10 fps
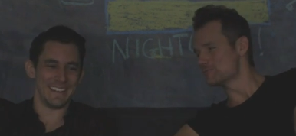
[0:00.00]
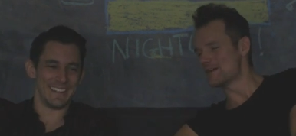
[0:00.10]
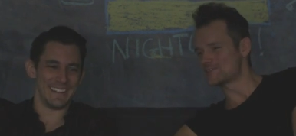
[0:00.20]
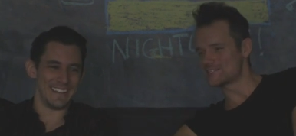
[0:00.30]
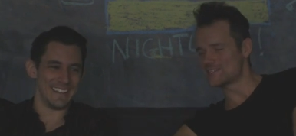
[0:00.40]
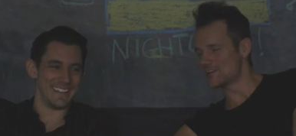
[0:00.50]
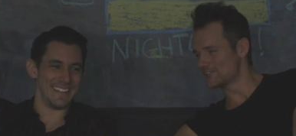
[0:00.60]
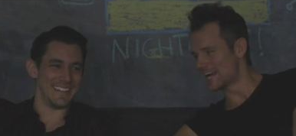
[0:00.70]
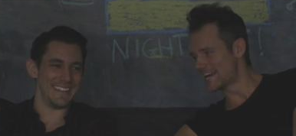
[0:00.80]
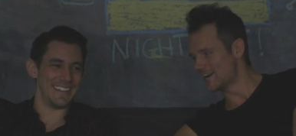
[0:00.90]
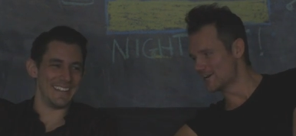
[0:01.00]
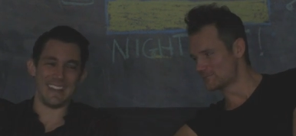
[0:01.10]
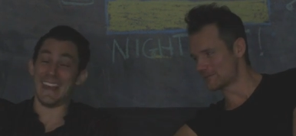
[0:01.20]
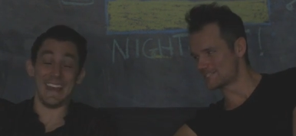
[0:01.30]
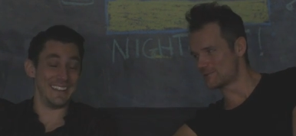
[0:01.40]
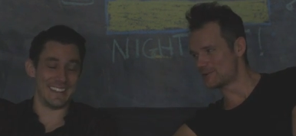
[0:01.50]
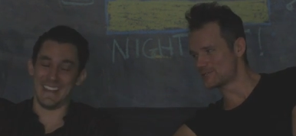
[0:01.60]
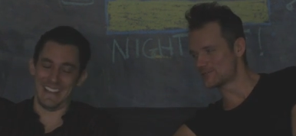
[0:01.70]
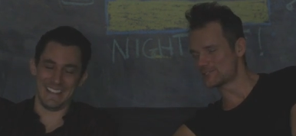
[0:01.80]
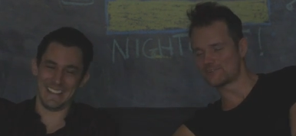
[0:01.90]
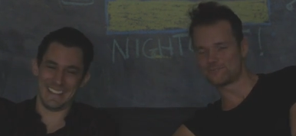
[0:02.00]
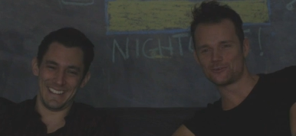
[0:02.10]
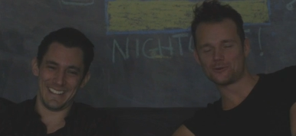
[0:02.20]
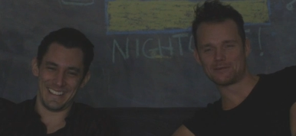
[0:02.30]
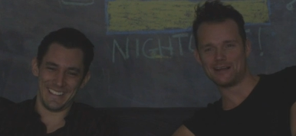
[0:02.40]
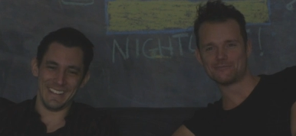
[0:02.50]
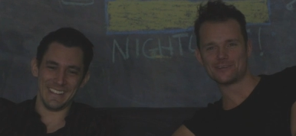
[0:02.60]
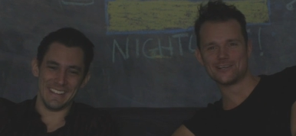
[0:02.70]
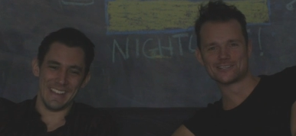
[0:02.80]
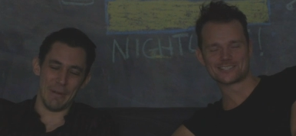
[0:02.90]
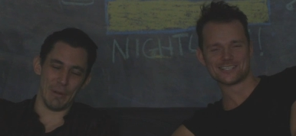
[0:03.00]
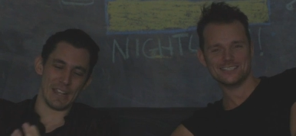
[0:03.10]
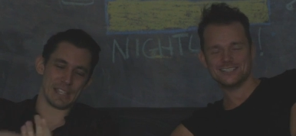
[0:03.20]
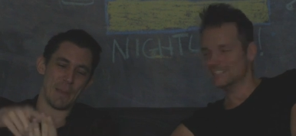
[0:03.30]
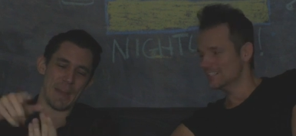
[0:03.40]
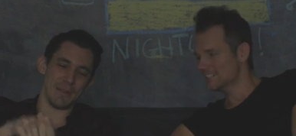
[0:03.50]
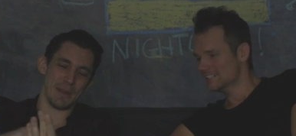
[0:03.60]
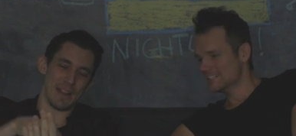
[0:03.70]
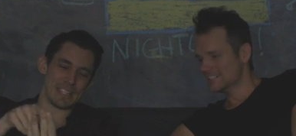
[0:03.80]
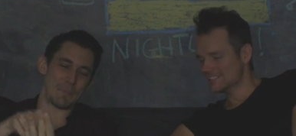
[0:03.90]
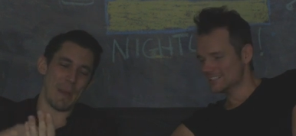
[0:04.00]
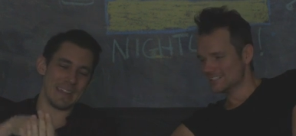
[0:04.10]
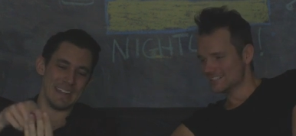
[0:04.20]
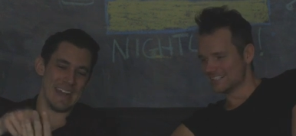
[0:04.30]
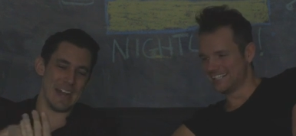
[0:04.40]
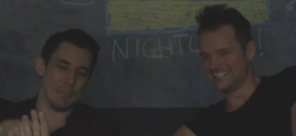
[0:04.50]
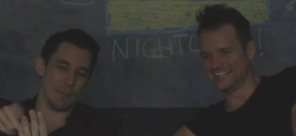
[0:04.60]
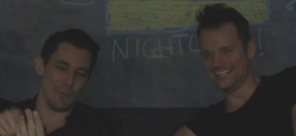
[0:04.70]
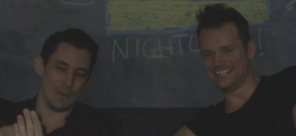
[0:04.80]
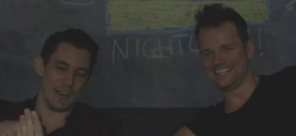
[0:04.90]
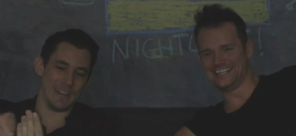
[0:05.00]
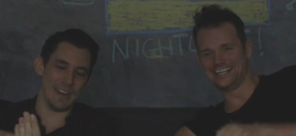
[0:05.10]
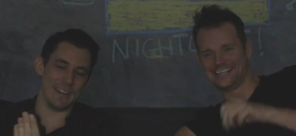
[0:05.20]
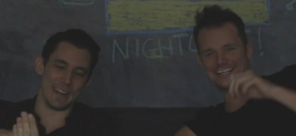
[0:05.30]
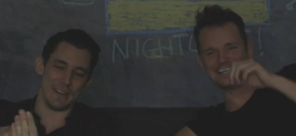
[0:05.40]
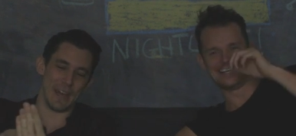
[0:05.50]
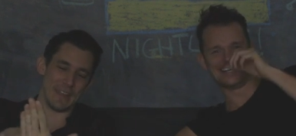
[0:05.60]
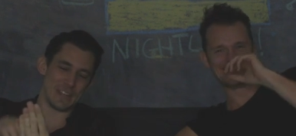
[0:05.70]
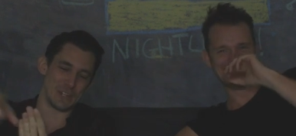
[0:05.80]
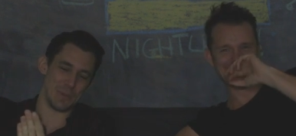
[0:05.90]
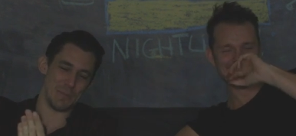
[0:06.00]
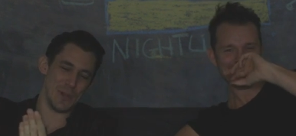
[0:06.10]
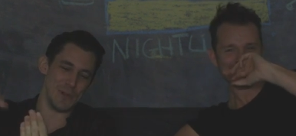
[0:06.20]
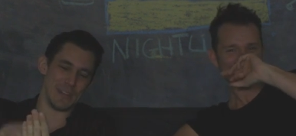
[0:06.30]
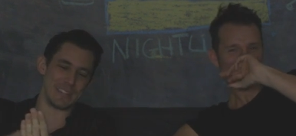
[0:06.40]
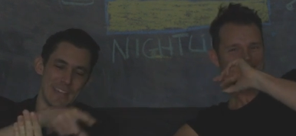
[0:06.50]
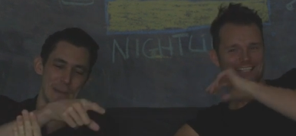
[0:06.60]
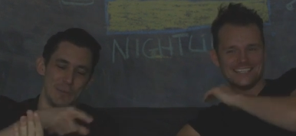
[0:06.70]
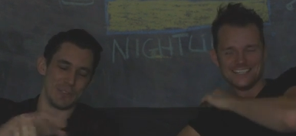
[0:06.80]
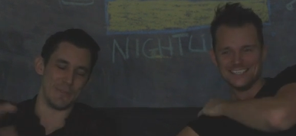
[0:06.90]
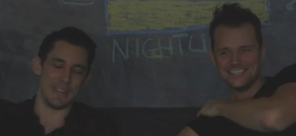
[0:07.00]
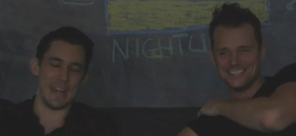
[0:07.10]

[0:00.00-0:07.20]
Speaker 1: all the bouncers in London hate us. Yeah. So we always ask for a floor plan first.
Speaker 2: And we're like, spe- we're like specking it out before we go in there and go, no, that should be moved, that table's over